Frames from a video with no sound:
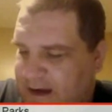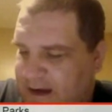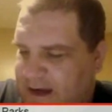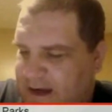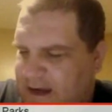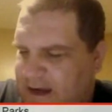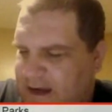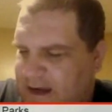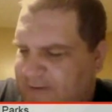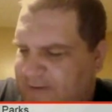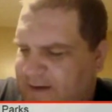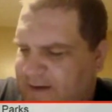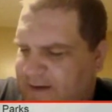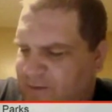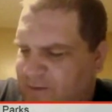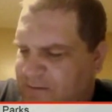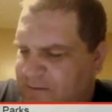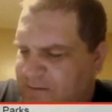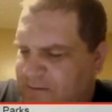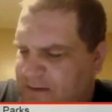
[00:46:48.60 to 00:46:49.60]
if I
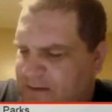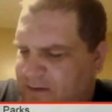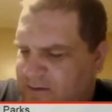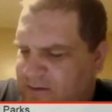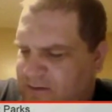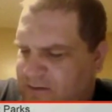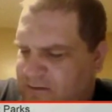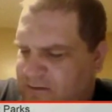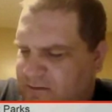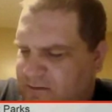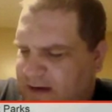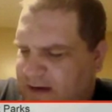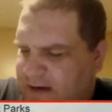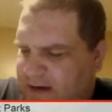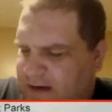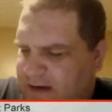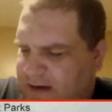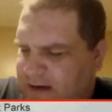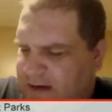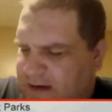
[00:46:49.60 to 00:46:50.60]
remember right,
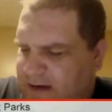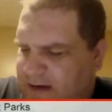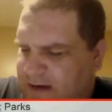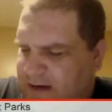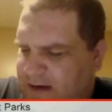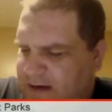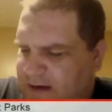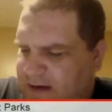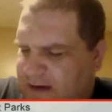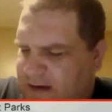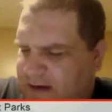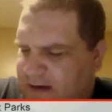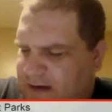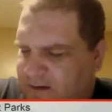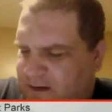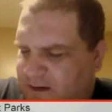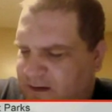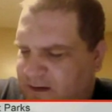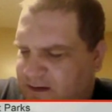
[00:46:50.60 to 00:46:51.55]
I remember what Flora